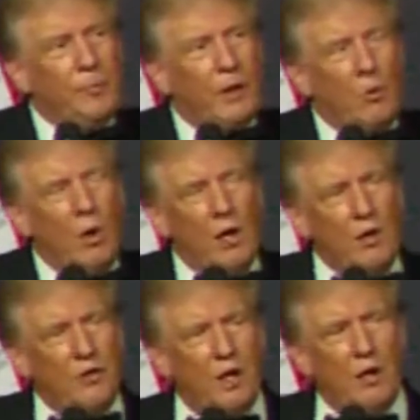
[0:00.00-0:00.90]
Why
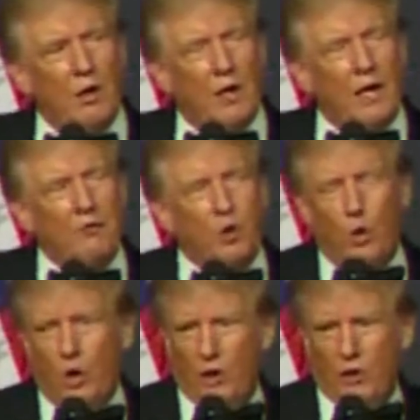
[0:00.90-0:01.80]
aren't they going after
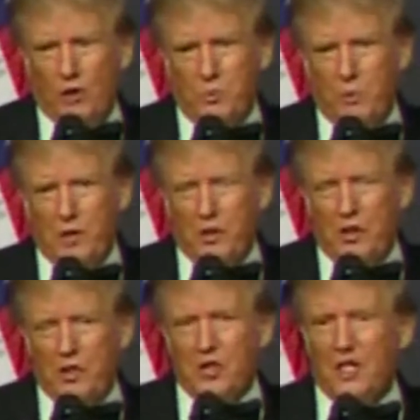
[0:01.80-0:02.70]
all of those
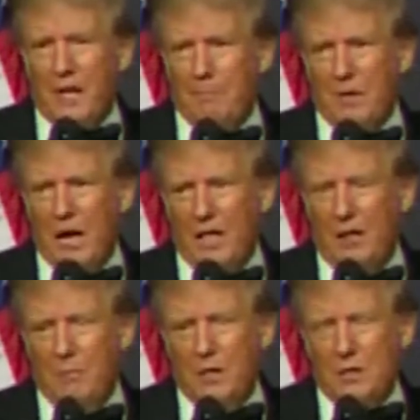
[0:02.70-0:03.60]
presidents that kept
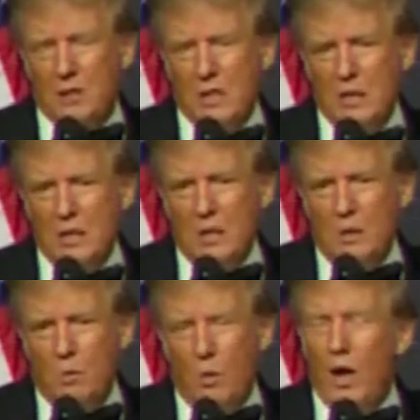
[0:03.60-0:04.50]
documents
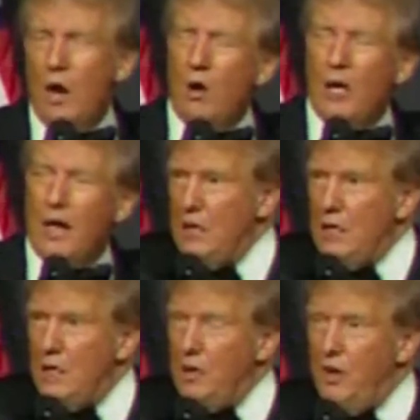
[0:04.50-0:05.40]
where in a couple
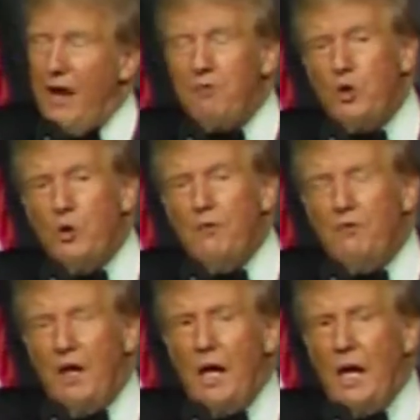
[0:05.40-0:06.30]
of they have to
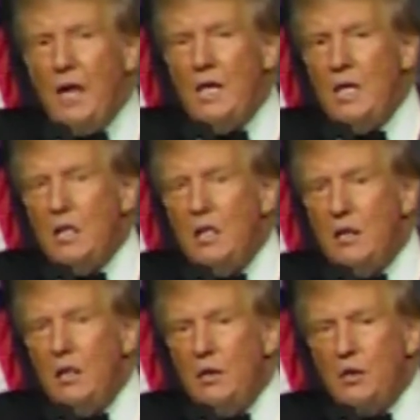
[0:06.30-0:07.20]
invade
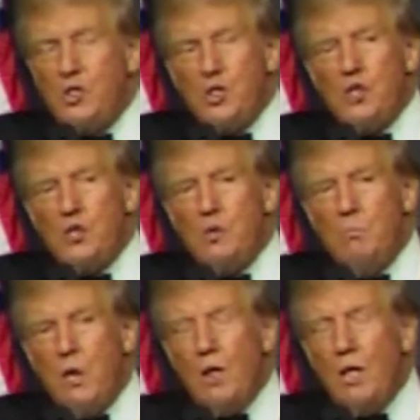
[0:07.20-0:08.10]
this is
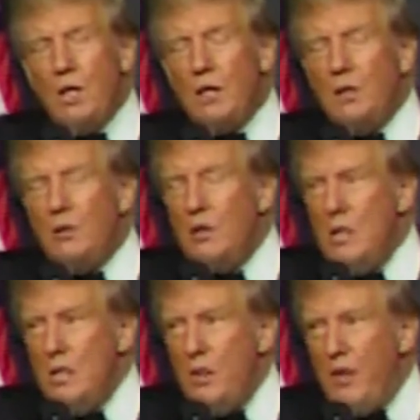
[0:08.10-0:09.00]
Mar-a-Lago.
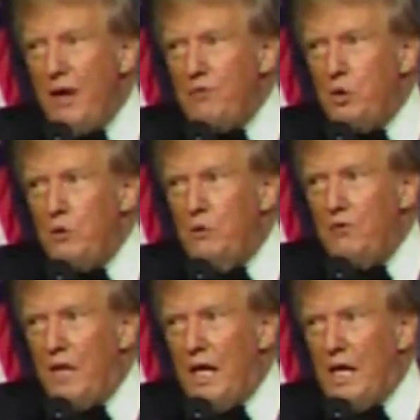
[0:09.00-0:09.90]
They have to
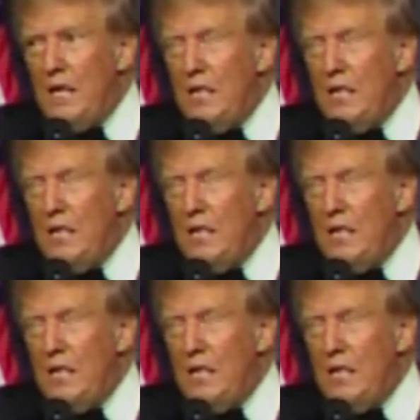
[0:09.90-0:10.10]
invade